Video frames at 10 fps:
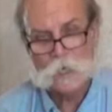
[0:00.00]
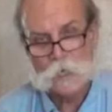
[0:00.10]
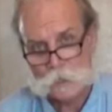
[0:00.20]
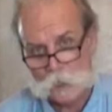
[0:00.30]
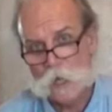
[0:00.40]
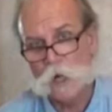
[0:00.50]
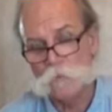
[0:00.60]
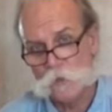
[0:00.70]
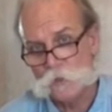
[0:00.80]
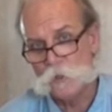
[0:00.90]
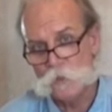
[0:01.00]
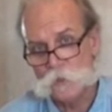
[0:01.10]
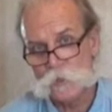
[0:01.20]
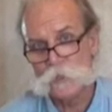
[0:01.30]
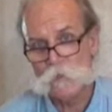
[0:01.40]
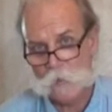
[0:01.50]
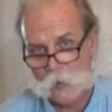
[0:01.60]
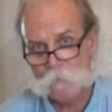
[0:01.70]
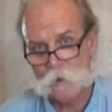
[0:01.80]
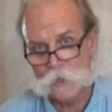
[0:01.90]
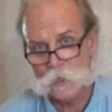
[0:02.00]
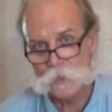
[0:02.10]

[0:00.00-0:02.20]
is going to help reduce that moisture